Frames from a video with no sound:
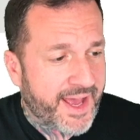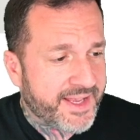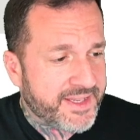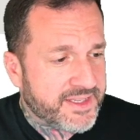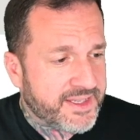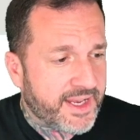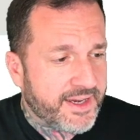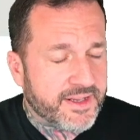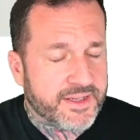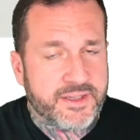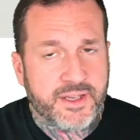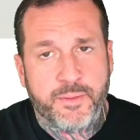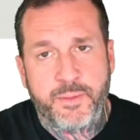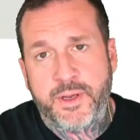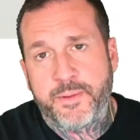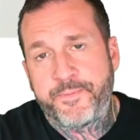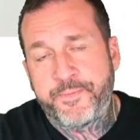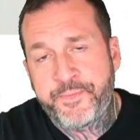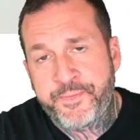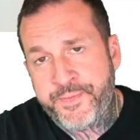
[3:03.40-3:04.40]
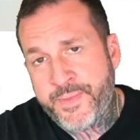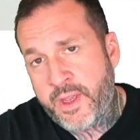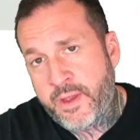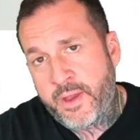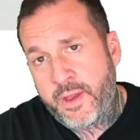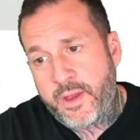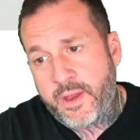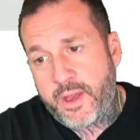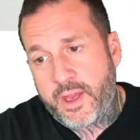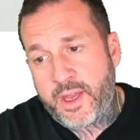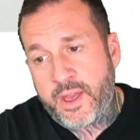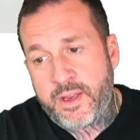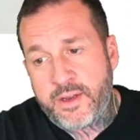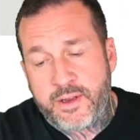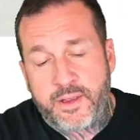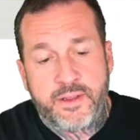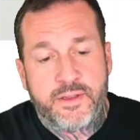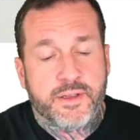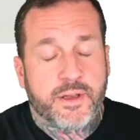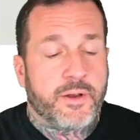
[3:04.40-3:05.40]
PASS Data Summit.
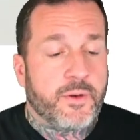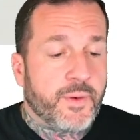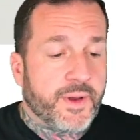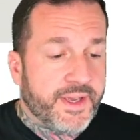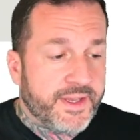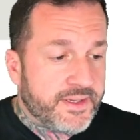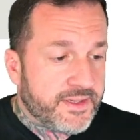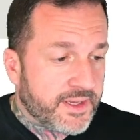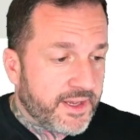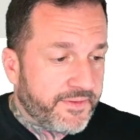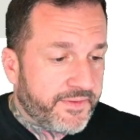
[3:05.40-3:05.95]
And as always,